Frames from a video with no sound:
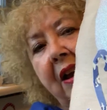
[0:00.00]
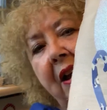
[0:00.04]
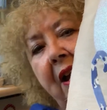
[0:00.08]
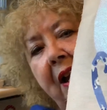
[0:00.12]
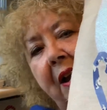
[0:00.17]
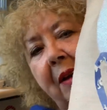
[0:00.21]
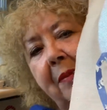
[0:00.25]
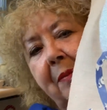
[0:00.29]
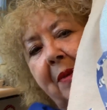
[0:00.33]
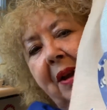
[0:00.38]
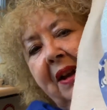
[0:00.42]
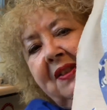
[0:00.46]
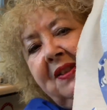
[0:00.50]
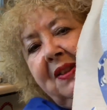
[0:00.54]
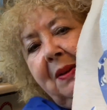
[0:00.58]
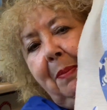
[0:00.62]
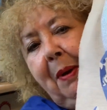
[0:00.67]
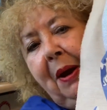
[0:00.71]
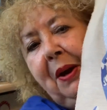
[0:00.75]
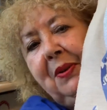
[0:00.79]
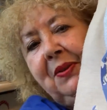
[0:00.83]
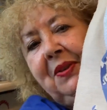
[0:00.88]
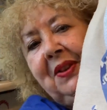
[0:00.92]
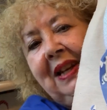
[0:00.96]
are
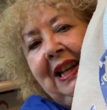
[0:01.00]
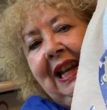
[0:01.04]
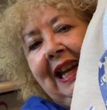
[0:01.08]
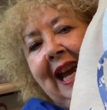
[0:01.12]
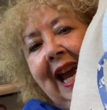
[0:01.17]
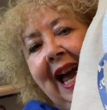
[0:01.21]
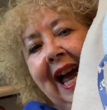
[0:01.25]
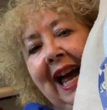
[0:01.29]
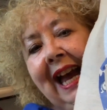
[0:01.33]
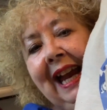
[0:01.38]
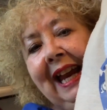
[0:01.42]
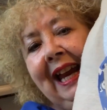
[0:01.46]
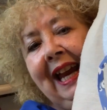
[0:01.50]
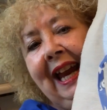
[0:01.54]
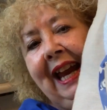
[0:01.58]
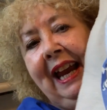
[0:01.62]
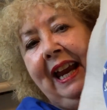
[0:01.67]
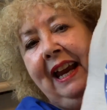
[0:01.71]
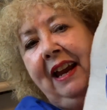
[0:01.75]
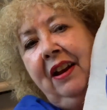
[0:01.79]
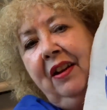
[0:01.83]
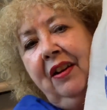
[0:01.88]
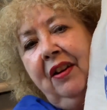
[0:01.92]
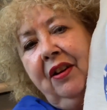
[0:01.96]
supposedly
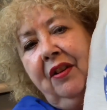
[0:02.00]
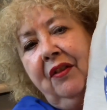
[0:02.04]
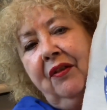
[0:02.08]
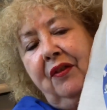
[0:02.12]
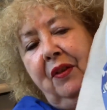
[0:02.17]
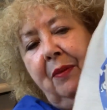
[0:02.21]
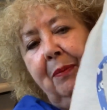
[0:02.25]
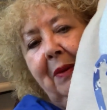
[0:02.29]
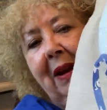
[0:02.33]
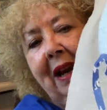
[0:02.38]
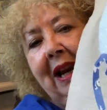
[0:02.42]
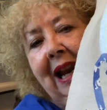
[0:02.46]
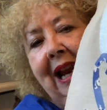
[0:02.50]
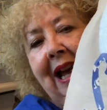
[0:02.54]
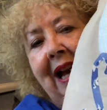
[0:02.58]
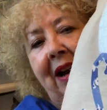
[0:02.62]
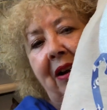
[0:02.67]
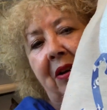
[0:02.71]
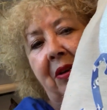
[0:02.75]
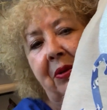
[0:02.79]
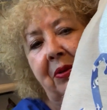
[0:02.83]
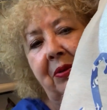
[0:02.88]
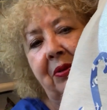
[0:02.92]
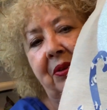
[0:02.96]
hanging from the
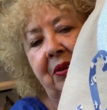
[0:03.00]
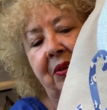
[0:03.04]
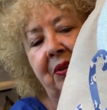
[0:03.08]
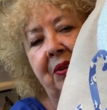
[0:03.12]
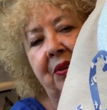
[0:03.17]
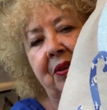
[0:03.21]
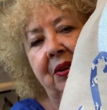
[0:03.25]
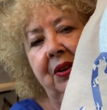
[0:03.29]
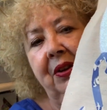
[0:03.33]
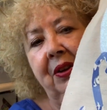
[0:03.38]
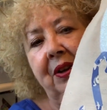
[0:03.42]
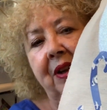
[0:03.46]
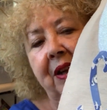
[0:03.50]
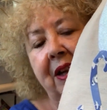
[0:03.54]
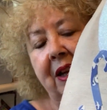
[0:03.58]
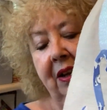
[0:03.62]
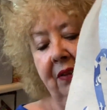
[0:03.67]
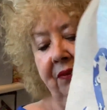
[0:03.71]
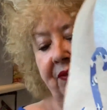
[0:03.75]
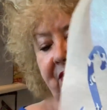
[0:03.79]
clouds. If